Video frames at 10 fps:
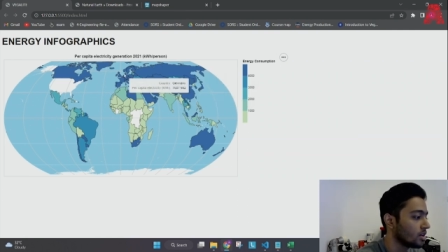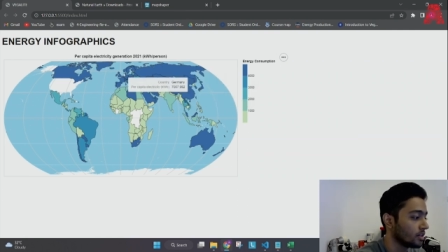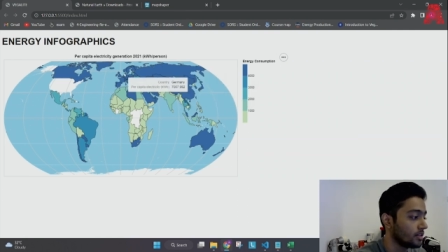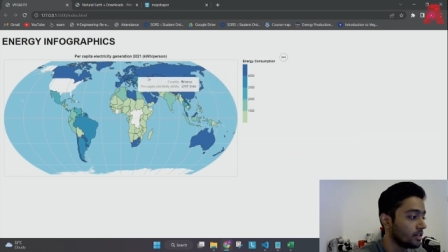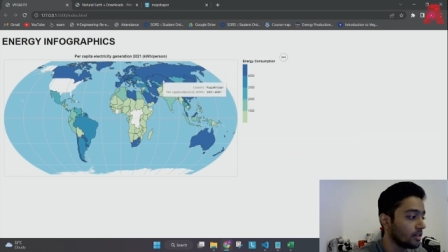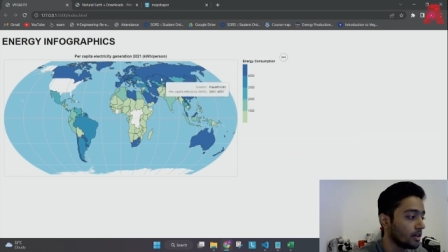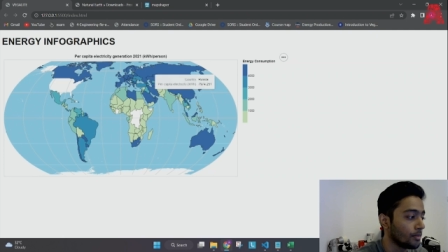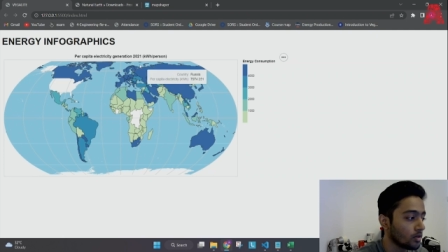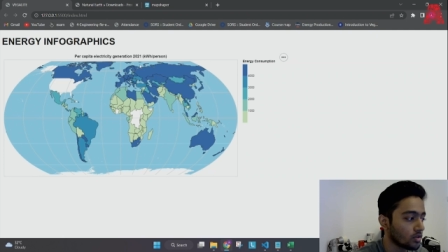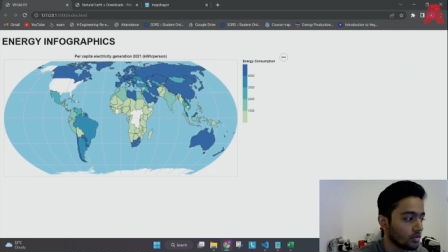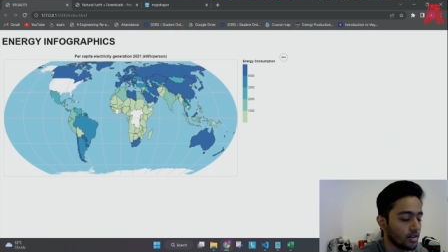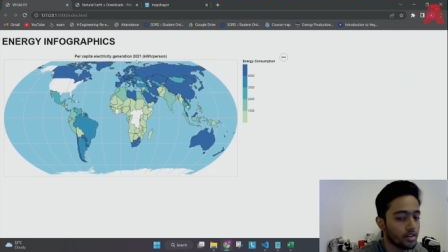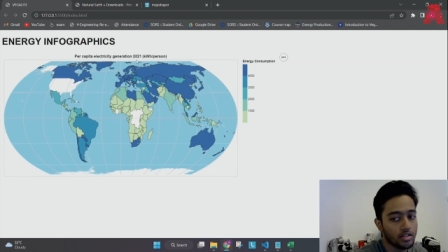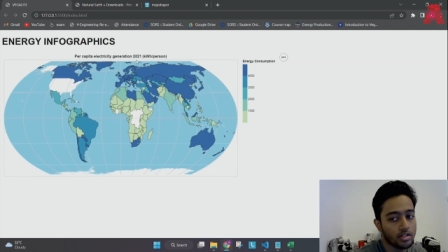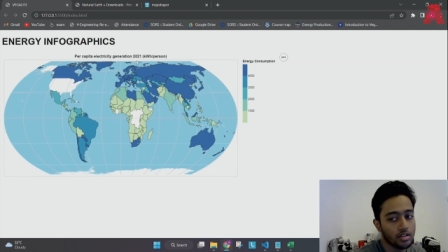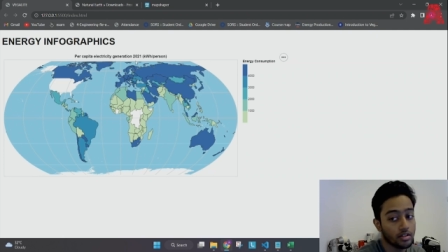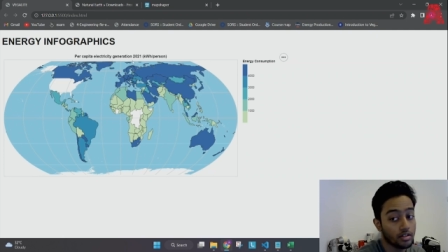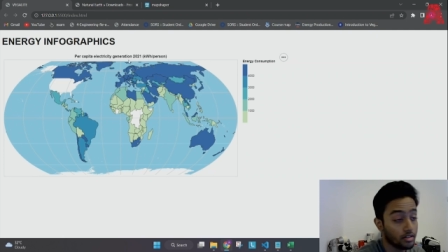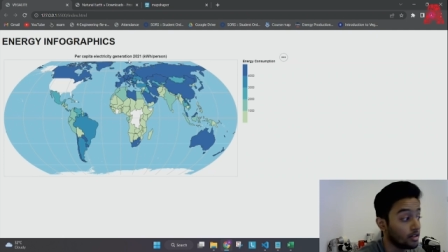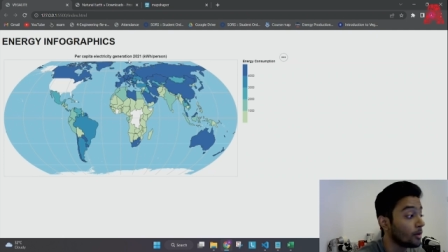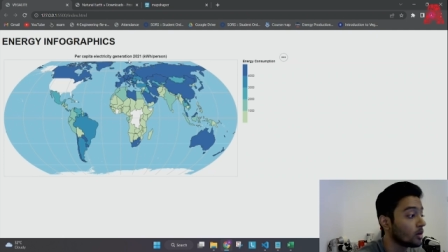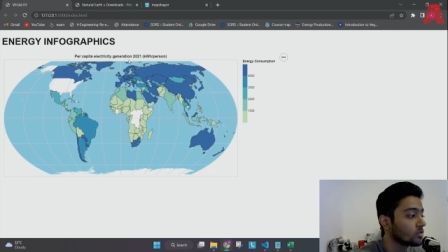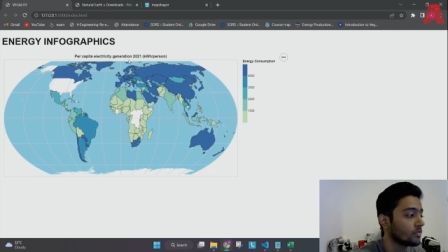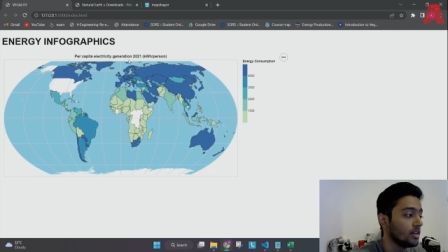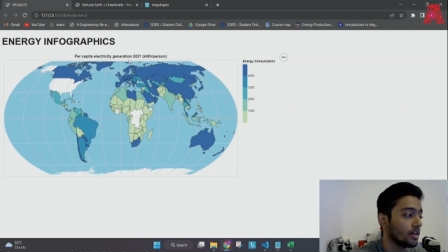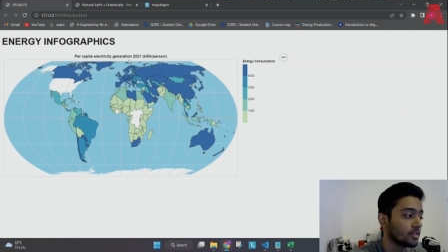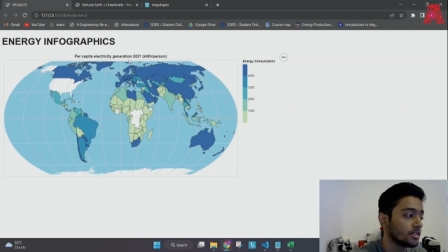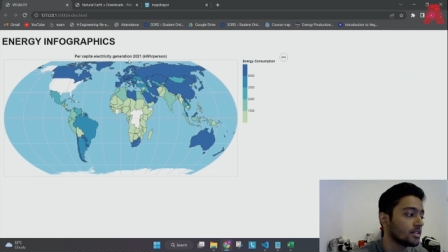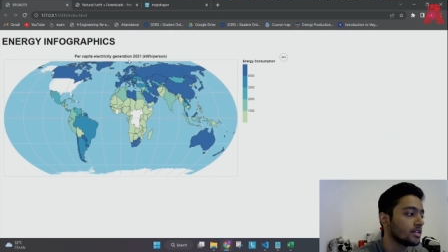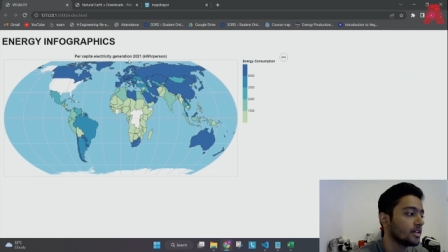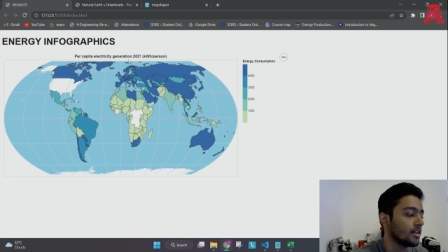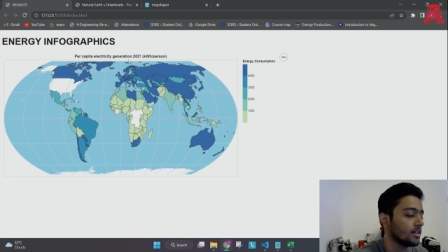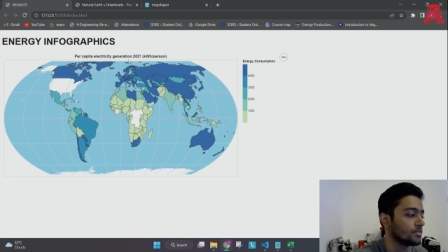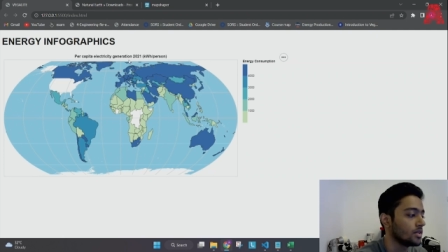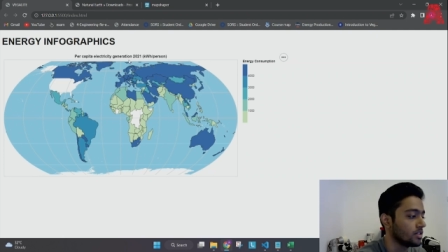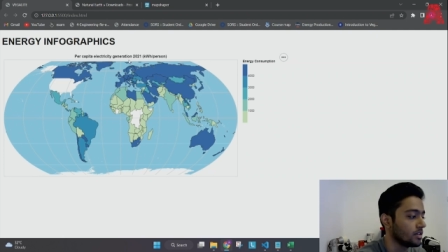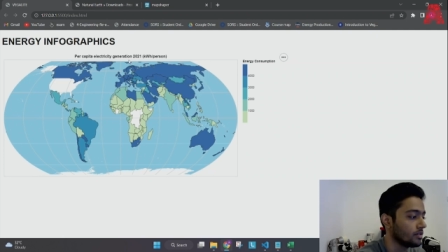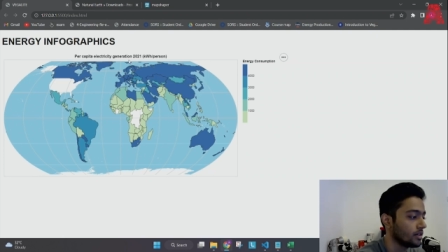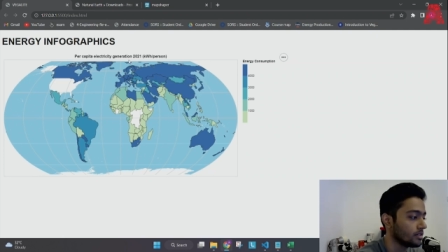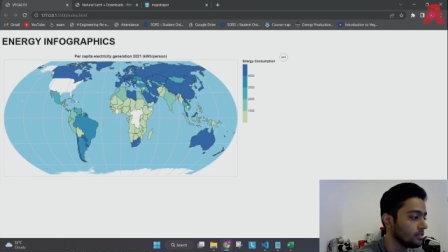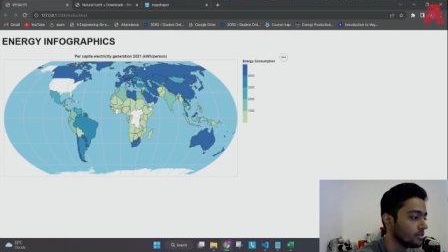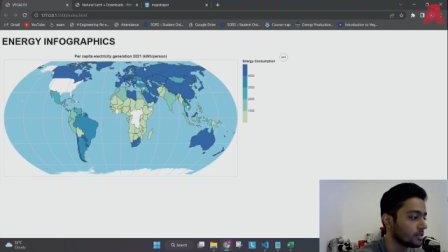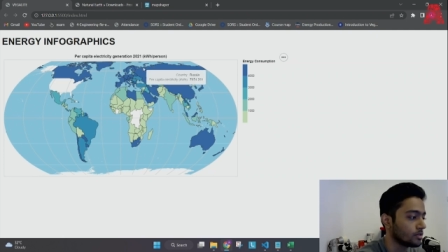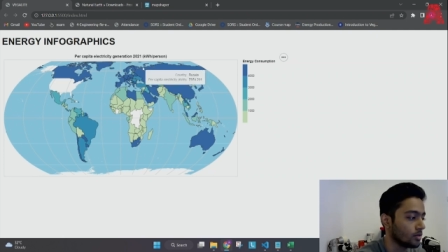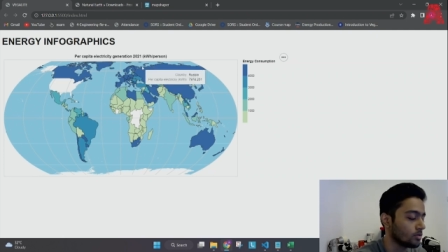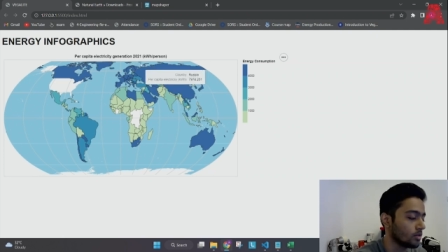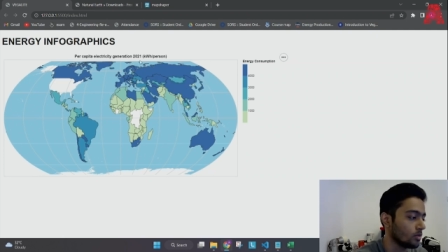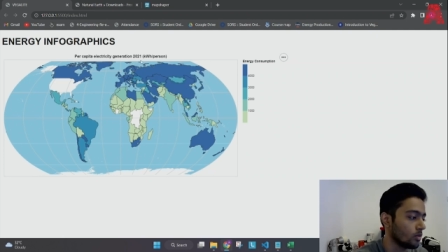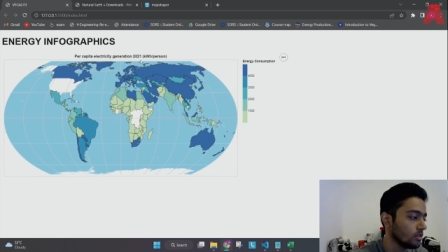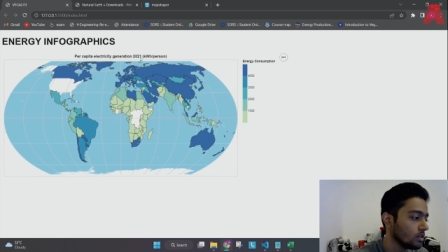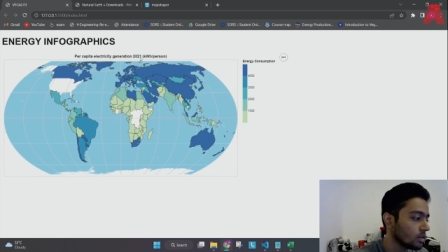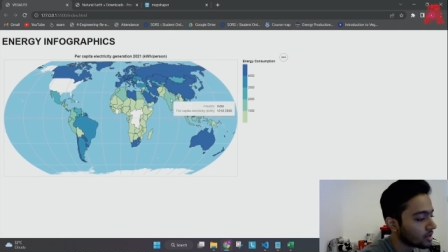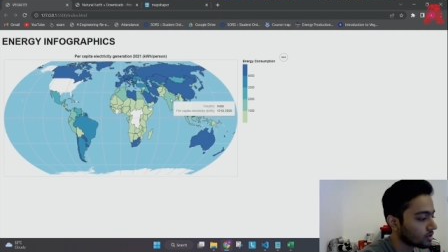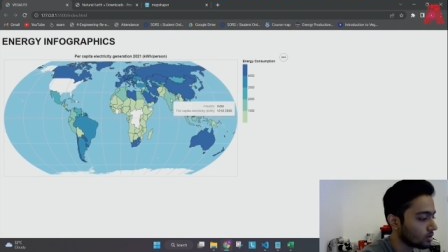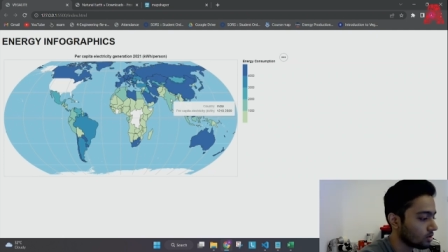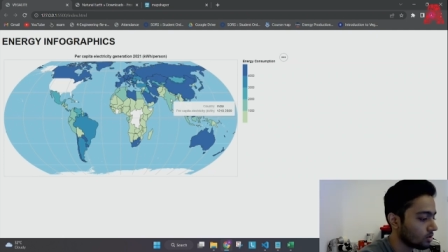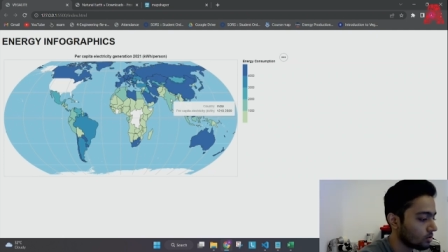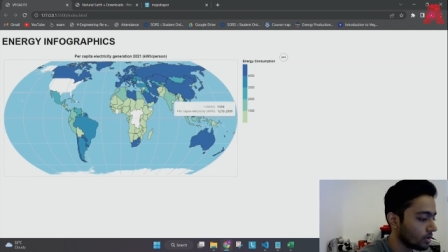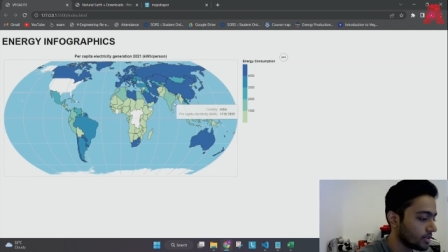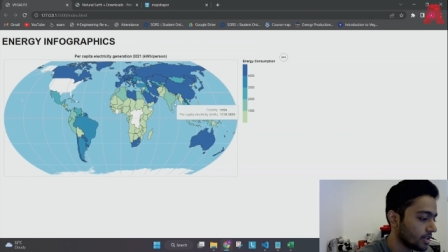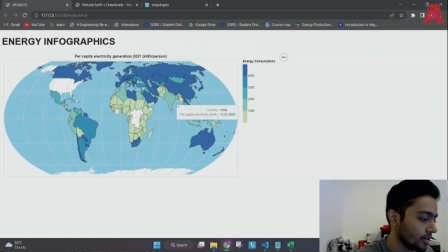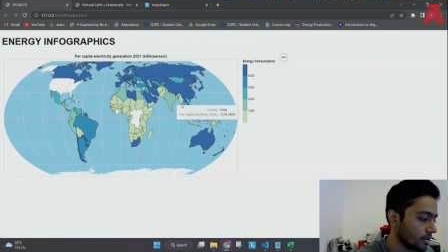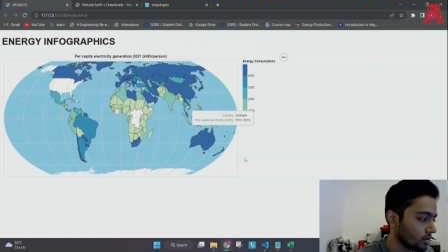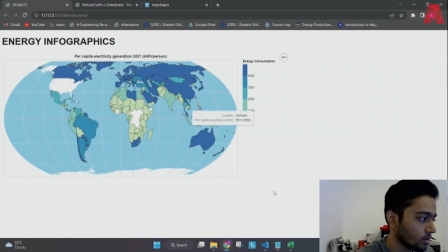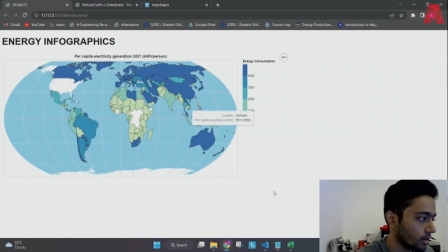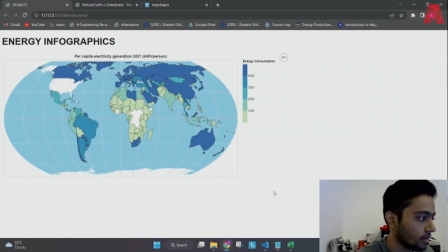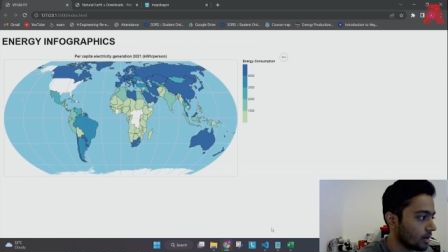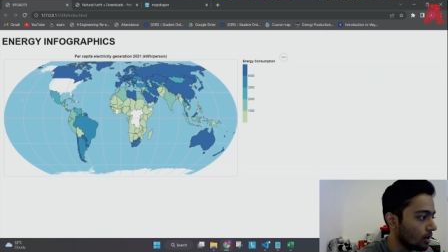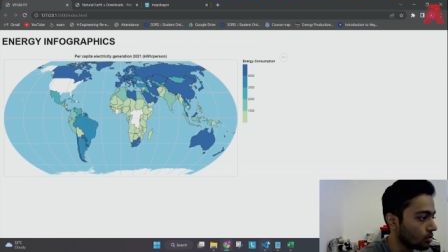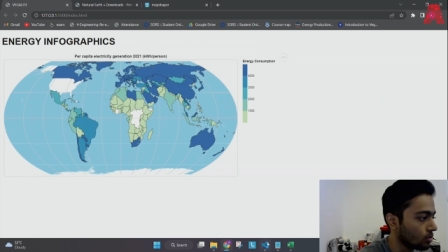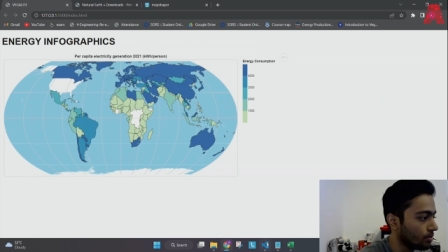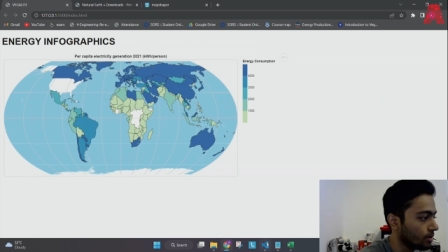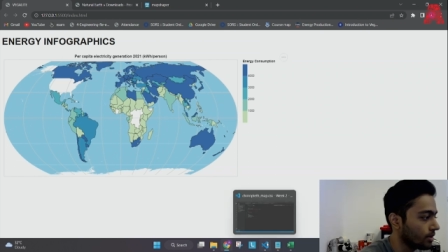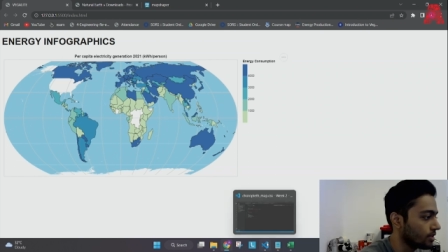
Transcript: the amount of energy, the amount of electricity that has been generated in 2021. So we'll be taking a look at how to implement